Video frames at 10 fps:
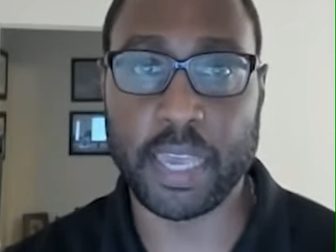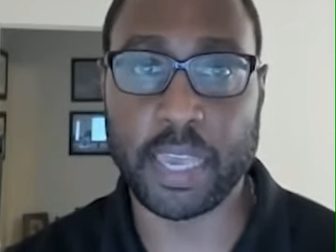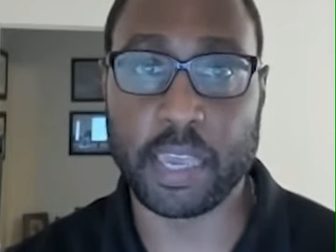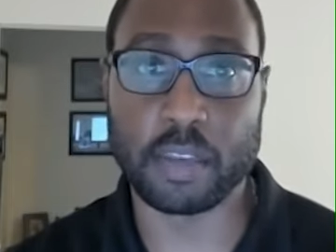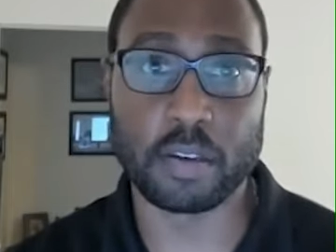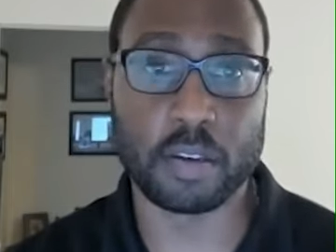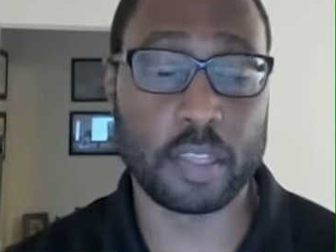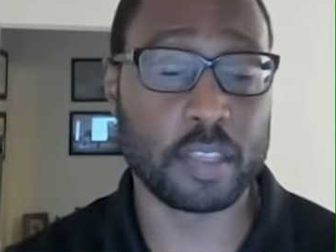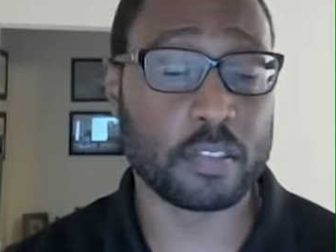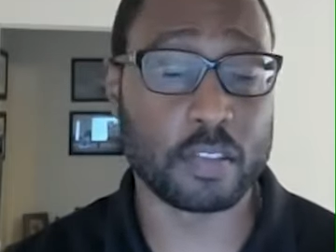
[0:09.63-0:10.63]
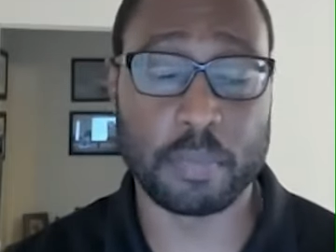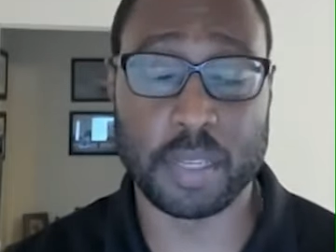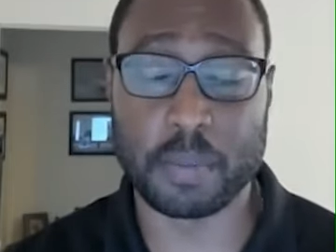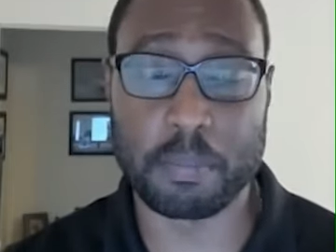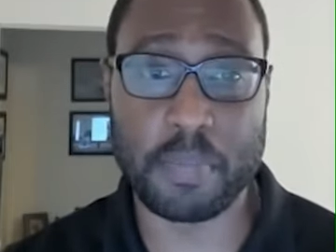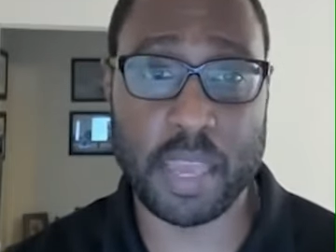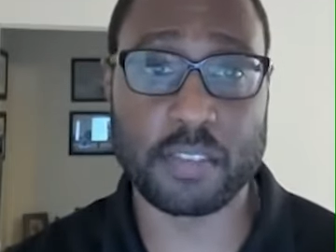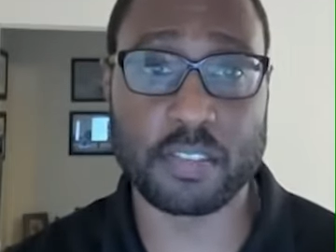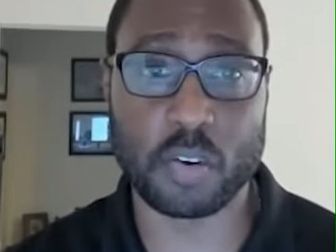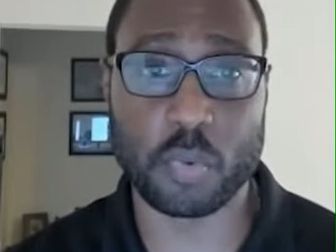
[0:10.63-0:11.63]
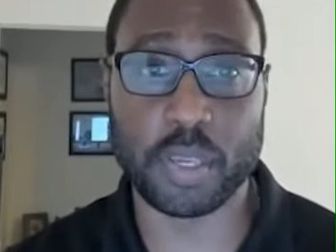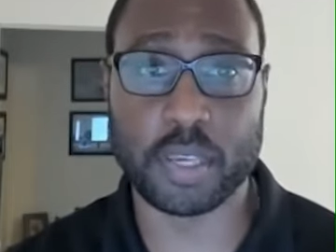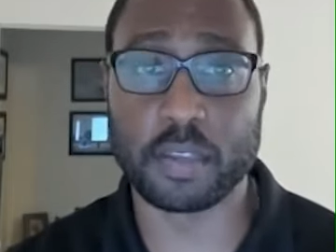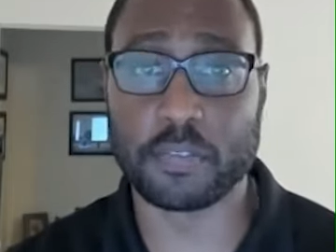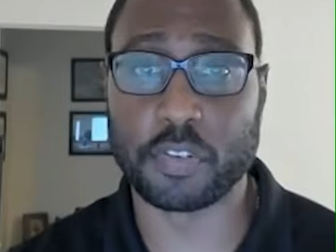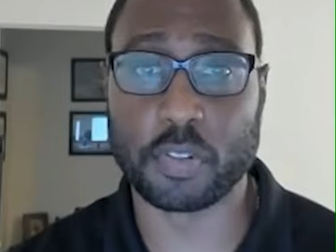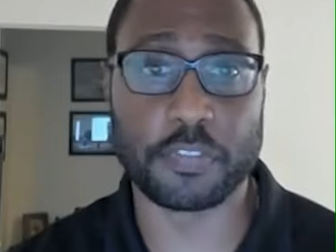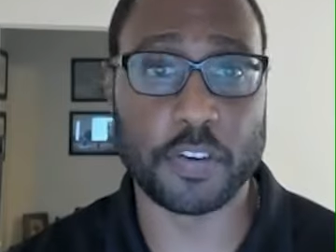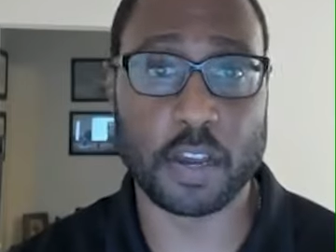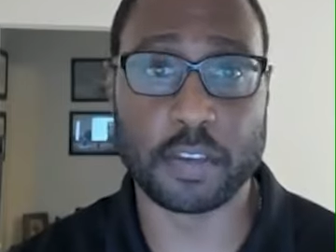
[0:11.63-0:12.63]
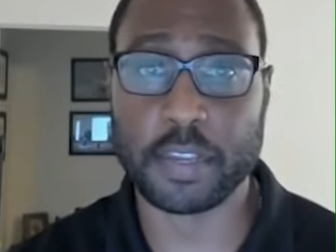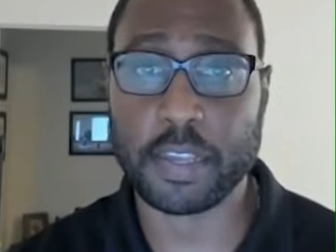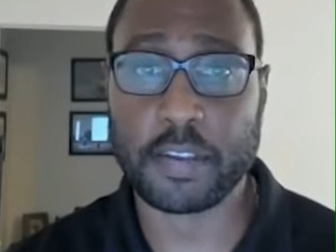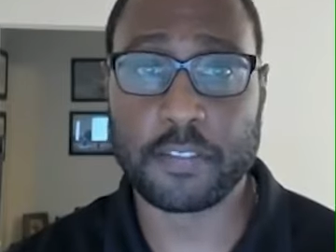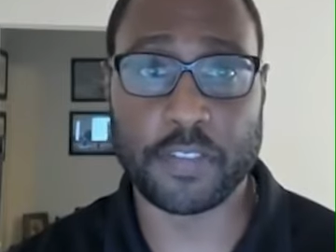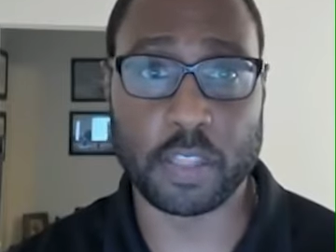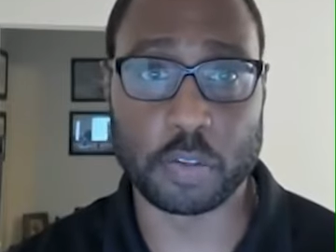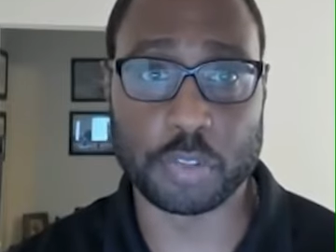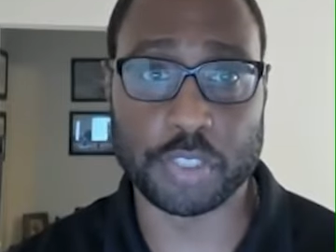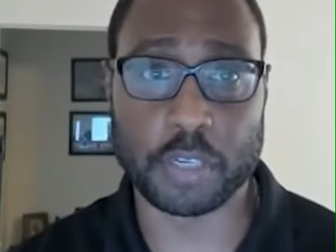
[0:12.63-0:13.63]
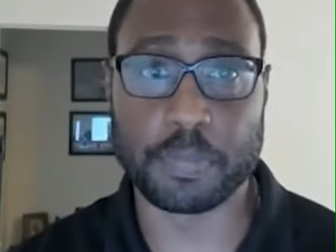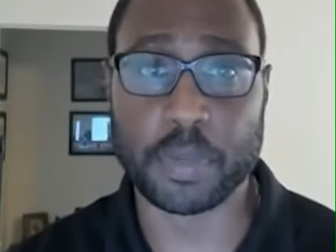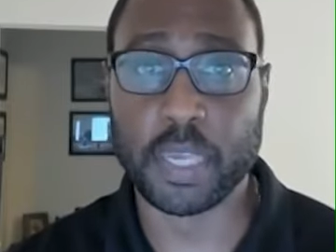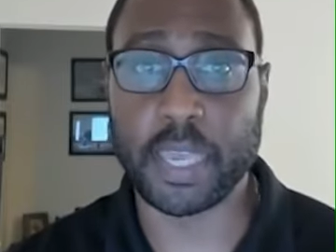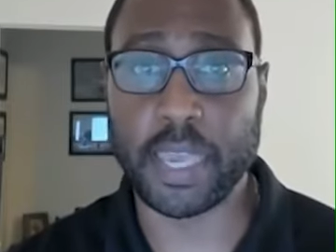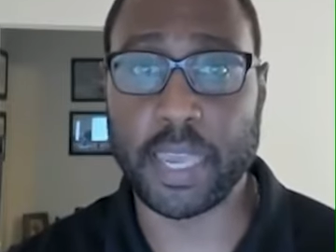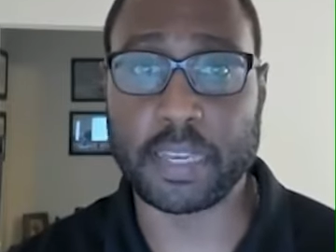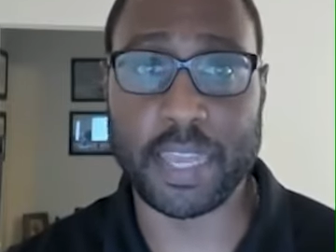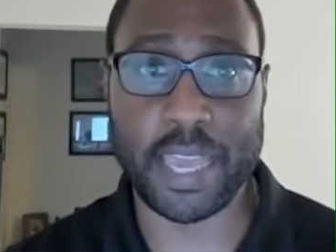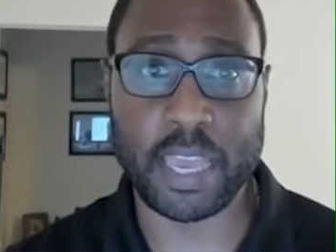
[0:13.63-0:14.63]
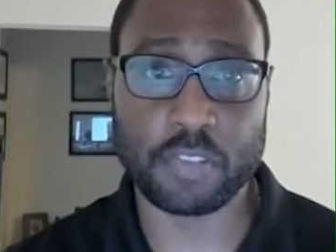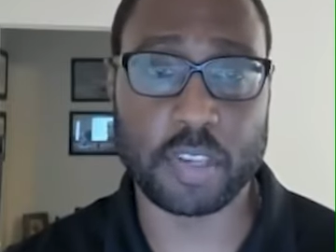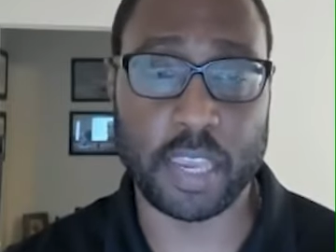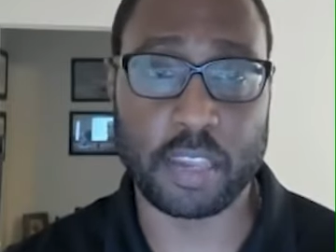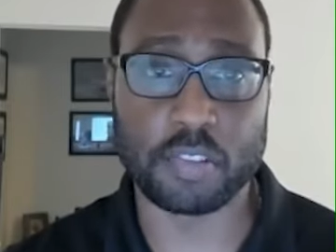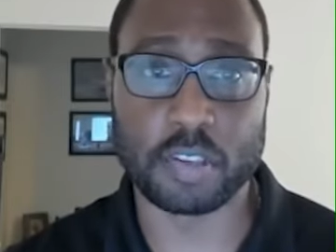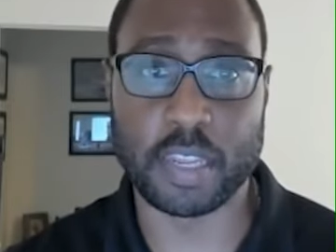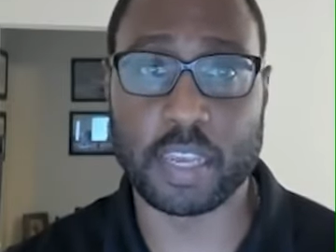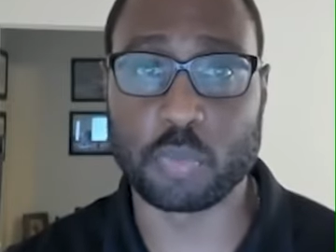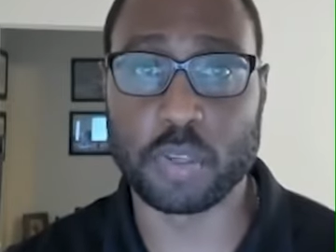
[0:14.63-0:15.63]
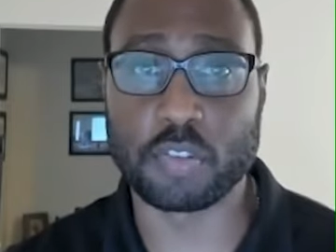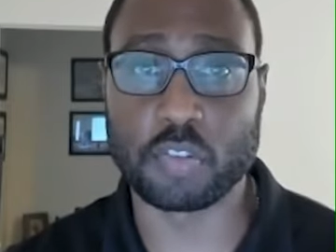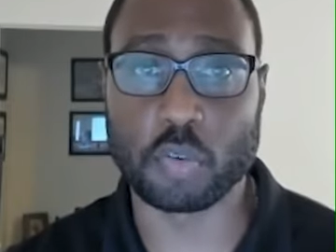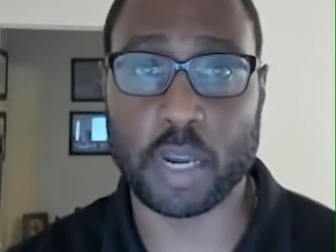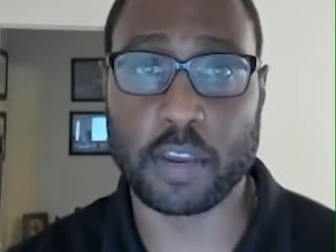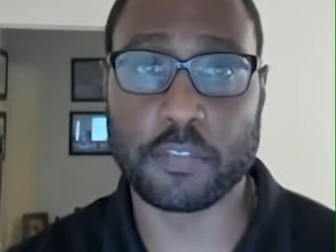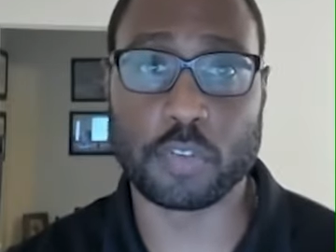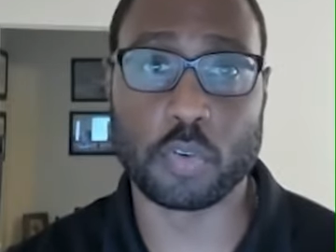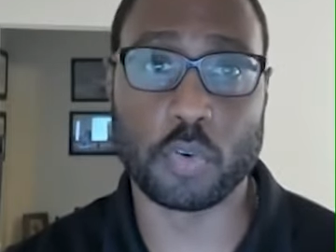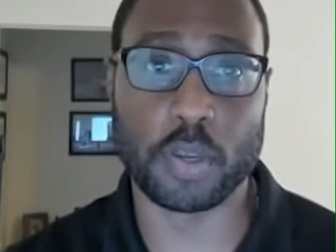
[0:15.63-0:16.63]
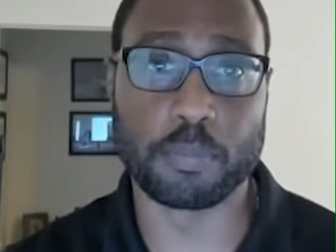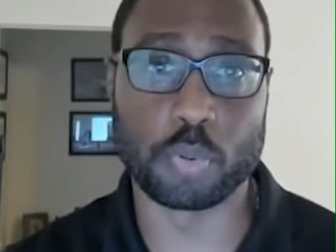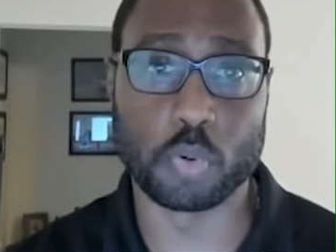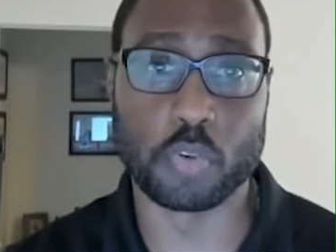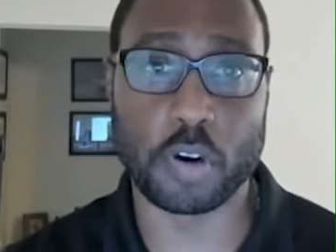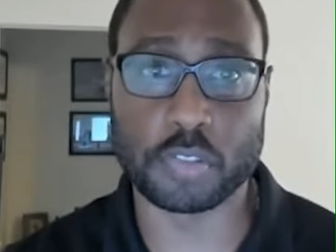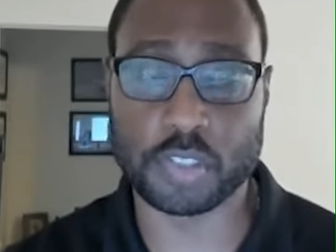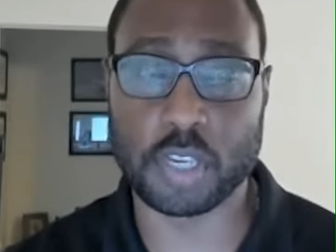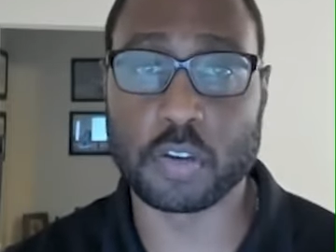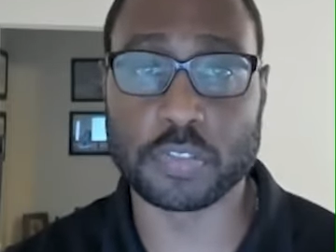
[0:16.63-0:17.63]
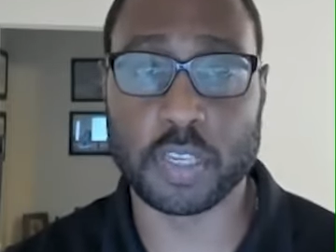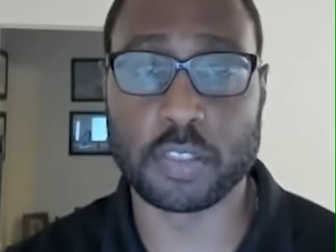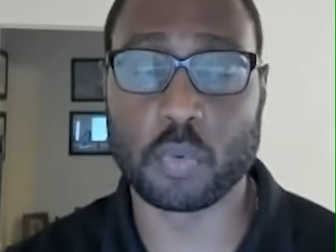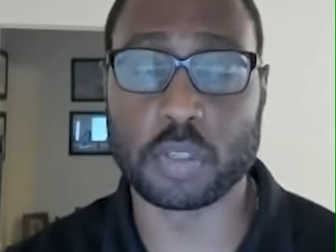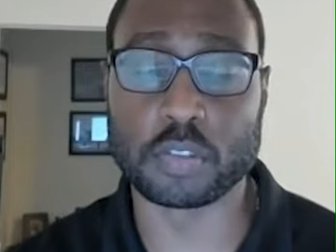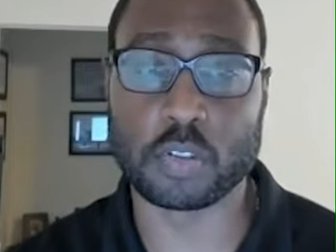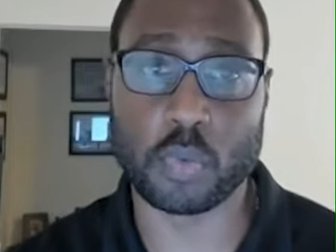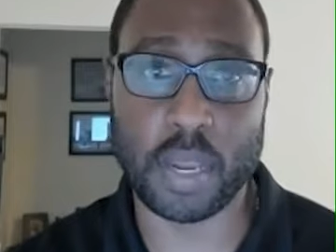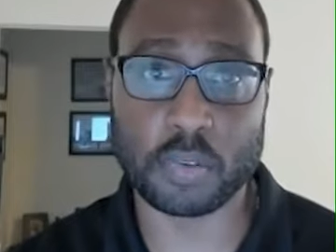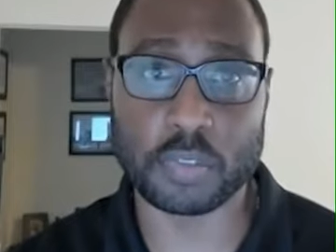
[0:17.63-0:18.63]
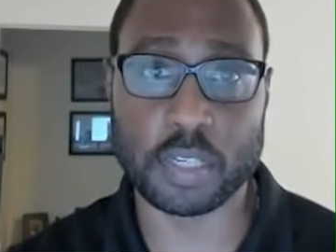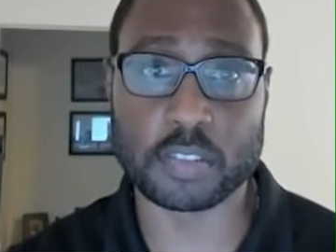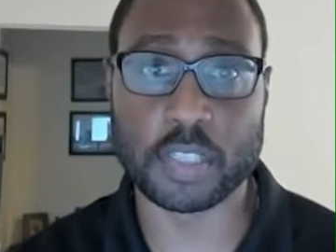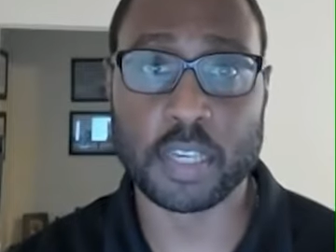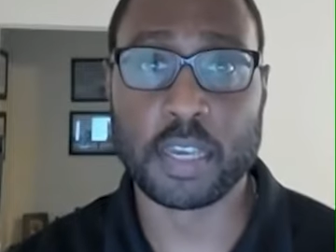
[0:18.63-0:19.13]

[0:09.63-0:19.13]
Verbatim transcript: And it's going to be an amazing weekend full of fun, fellowship, and education as we strive to improve ourselves and the ones around us